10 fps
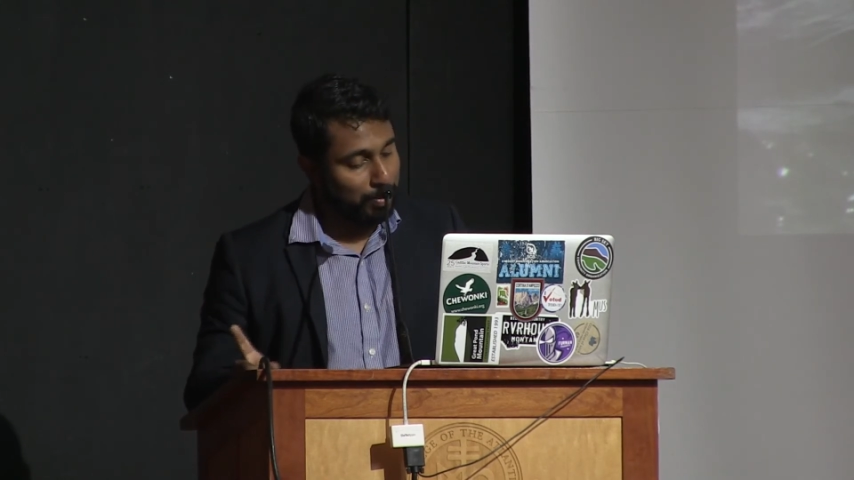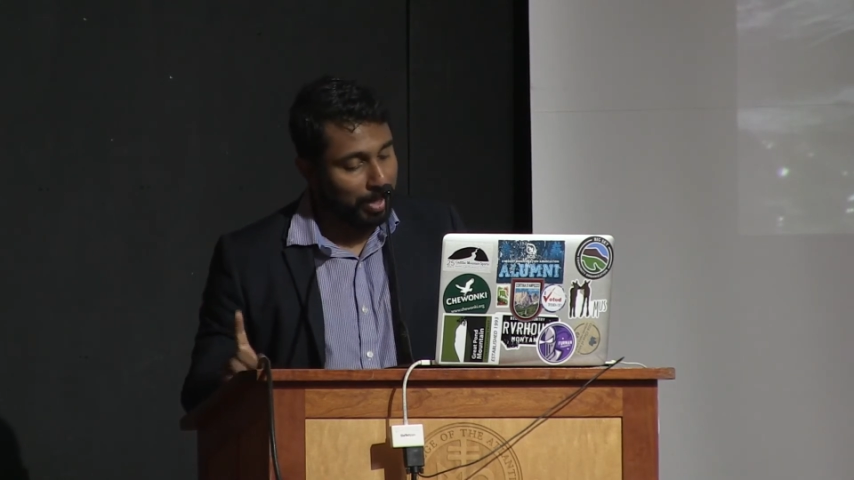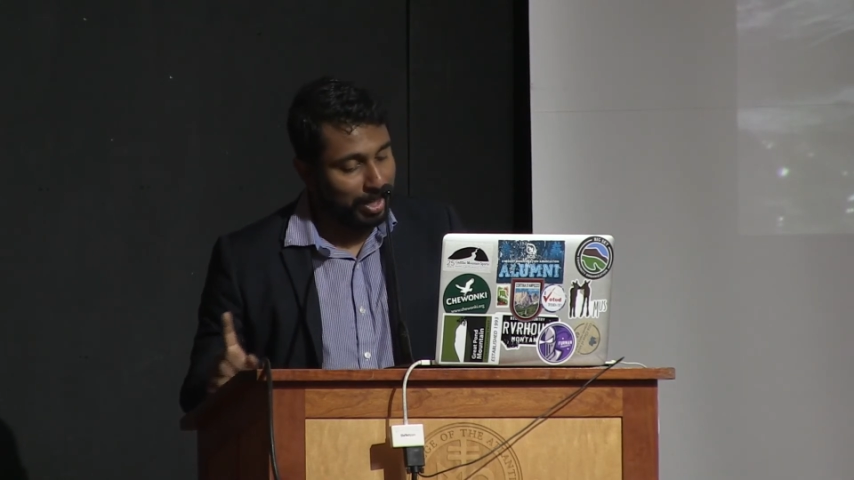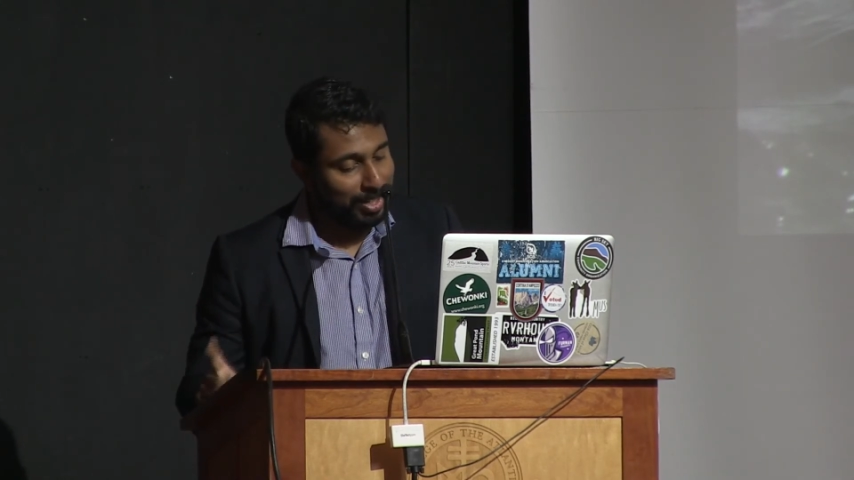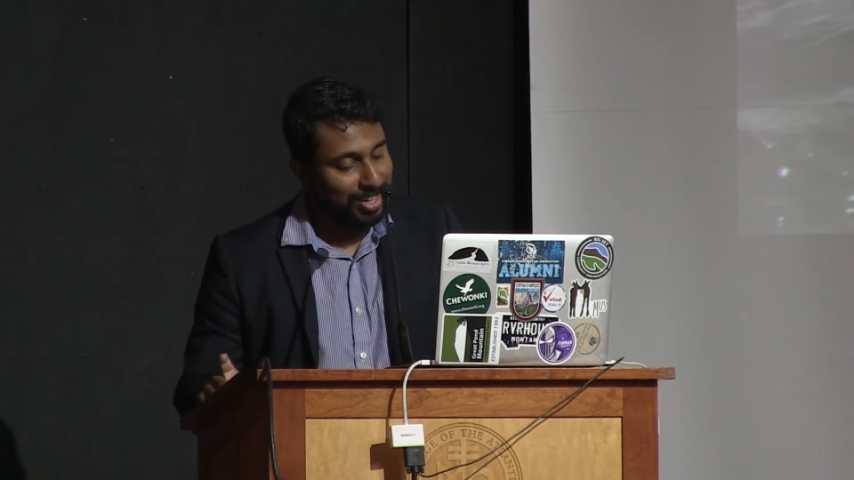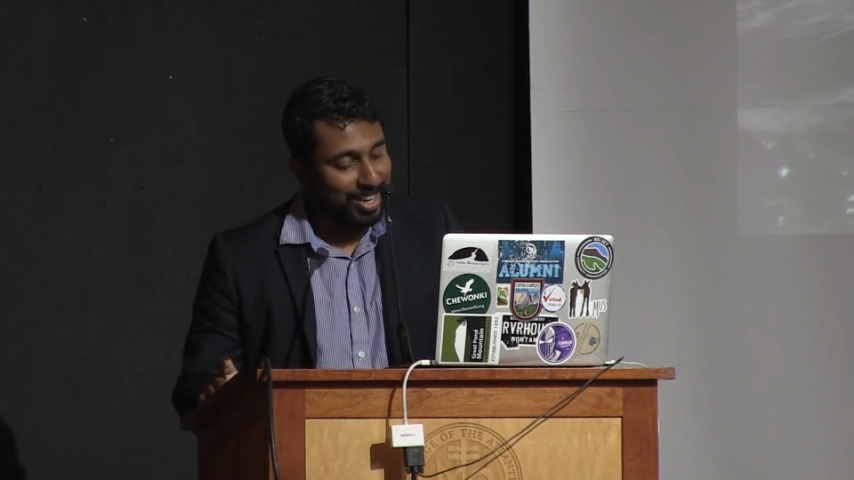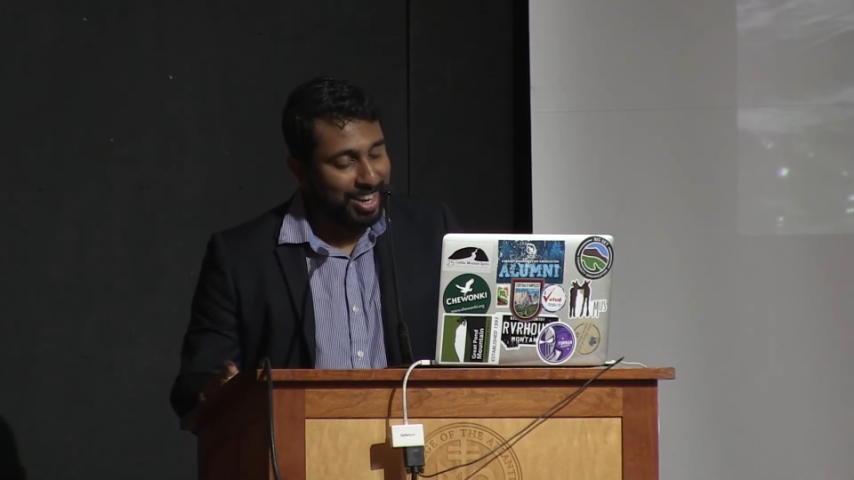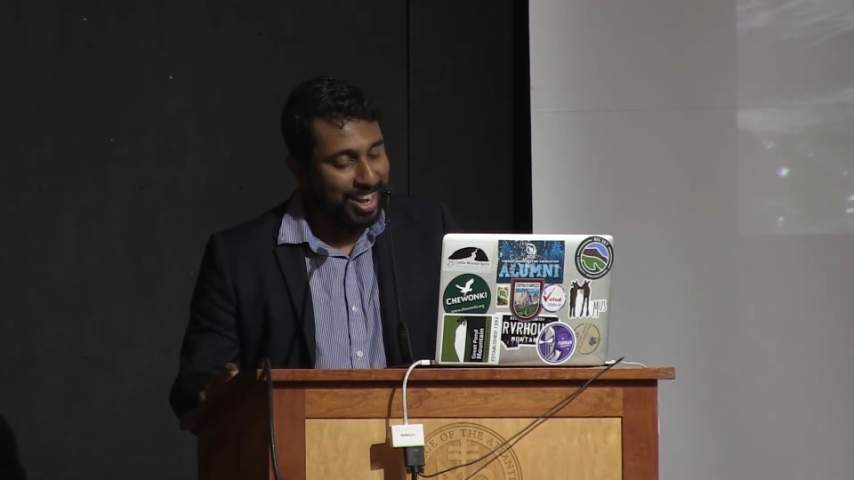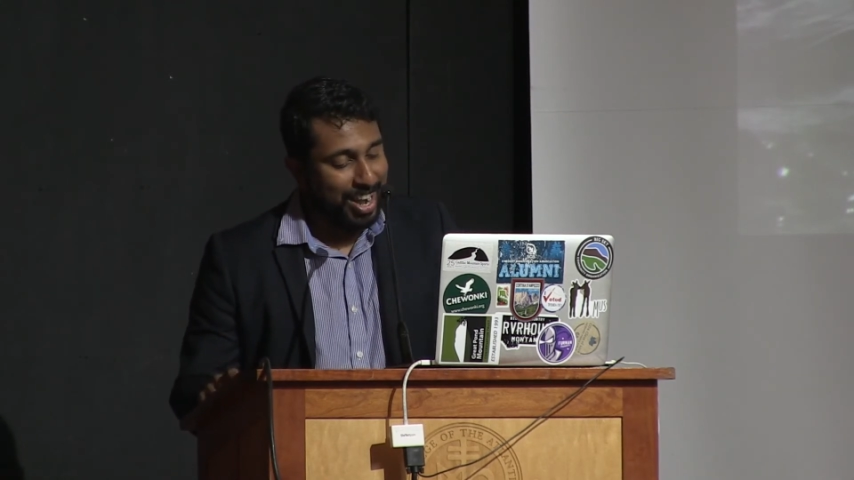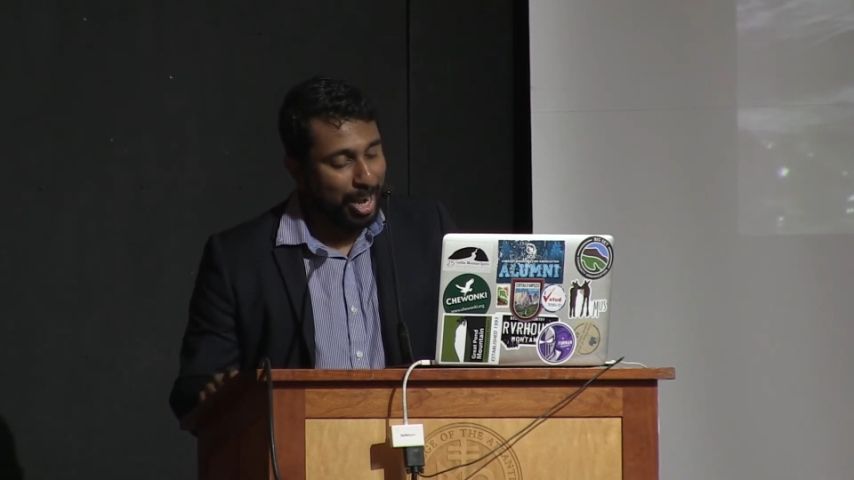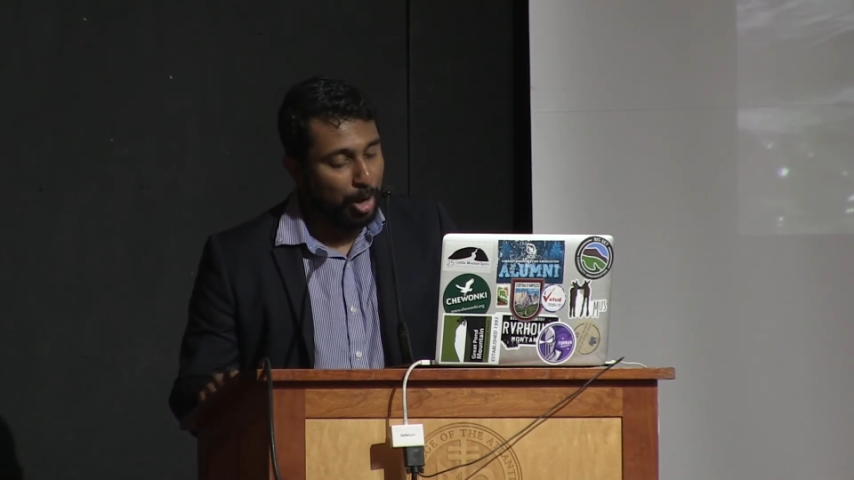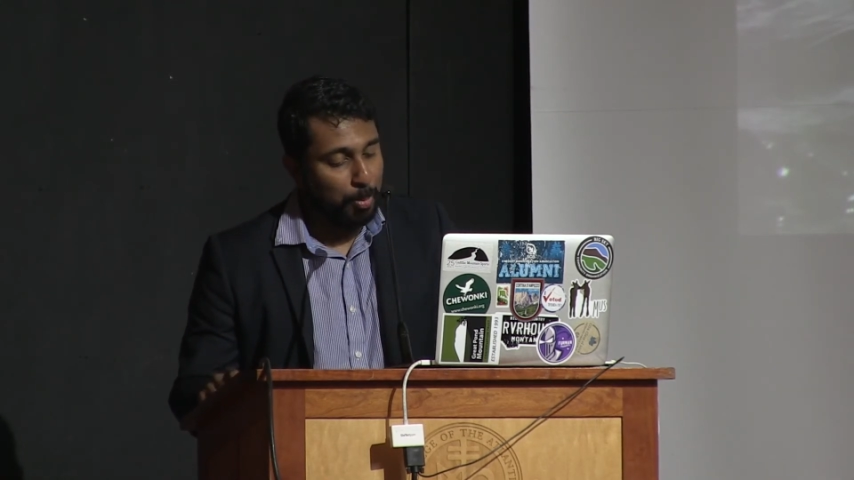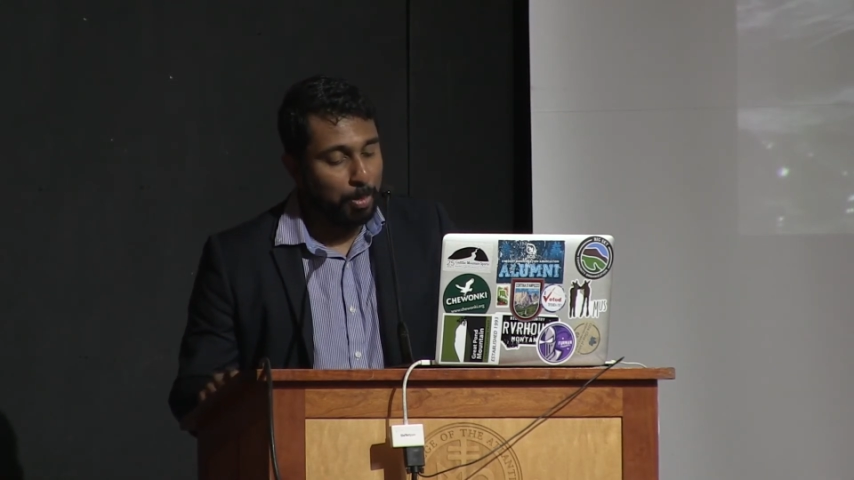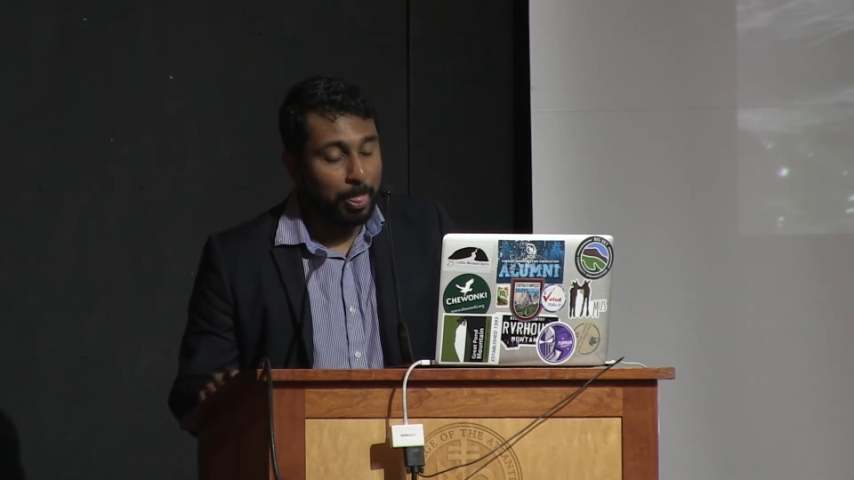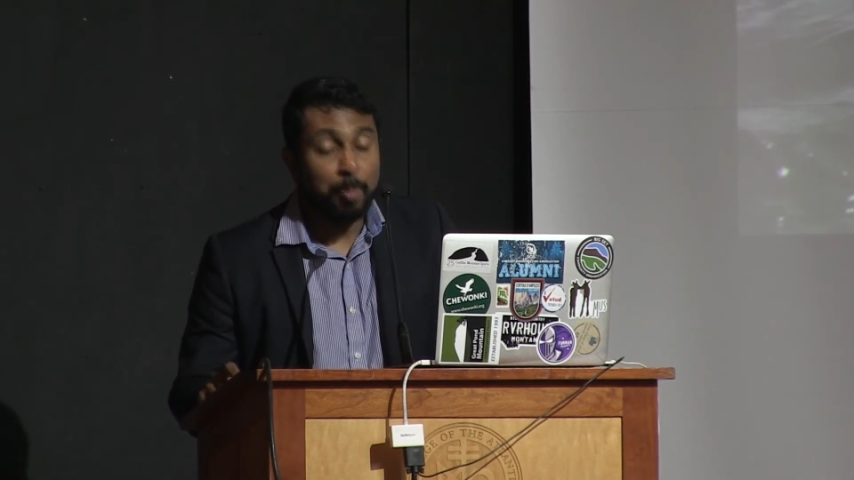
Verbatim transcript: But, um,